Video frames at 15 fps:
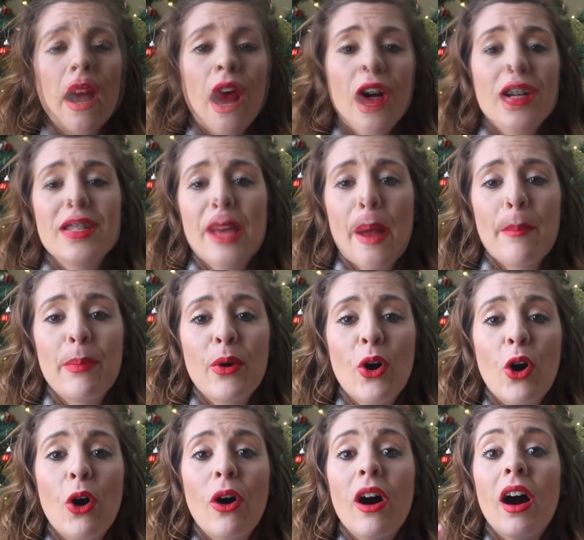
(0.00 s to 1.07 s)
For
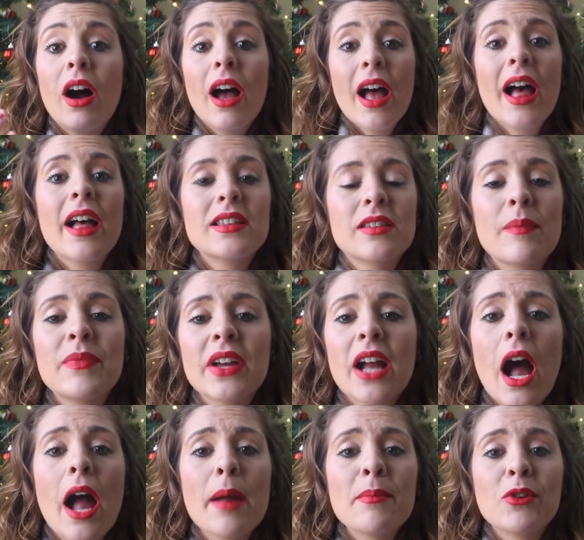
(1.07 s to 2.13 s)
example, something
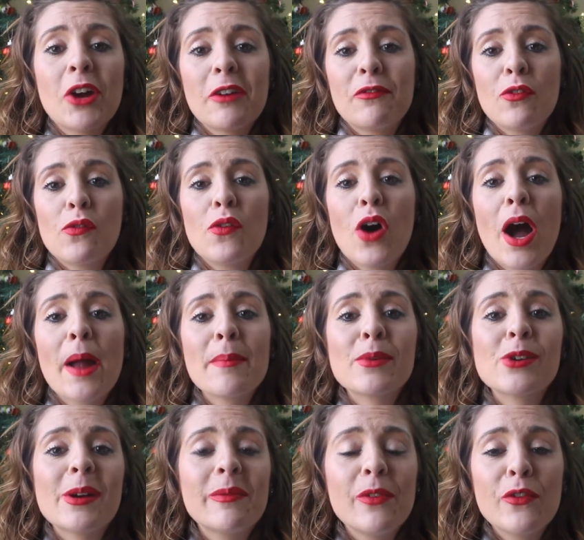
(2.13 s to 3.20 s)
I'm grateful for. I'm
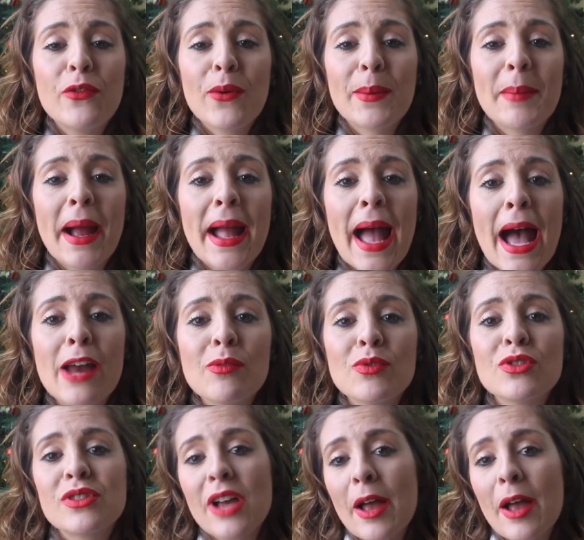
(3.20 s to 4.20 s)
grateful for my animals.